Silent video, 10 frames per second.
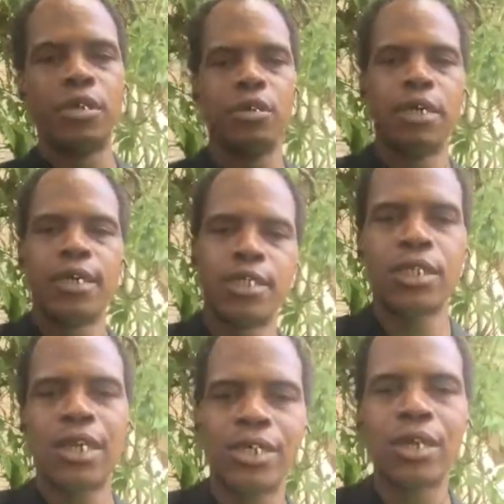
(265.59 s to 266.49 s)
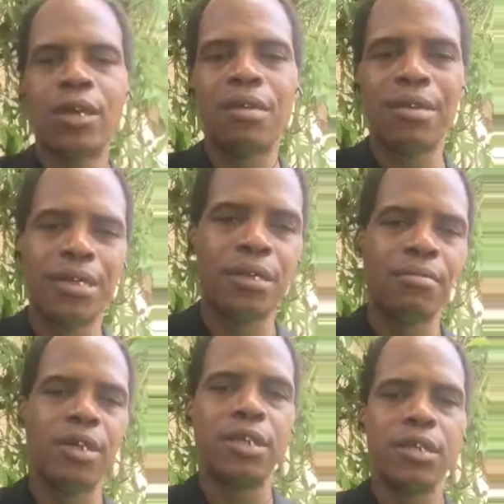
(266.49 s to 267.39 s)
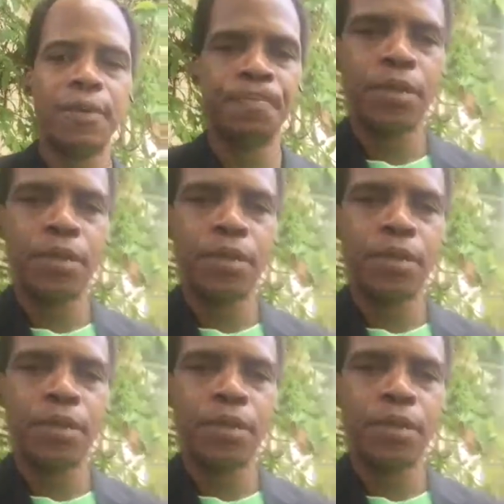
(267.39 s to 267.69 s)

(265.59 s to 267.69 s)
You know, it's all about the money.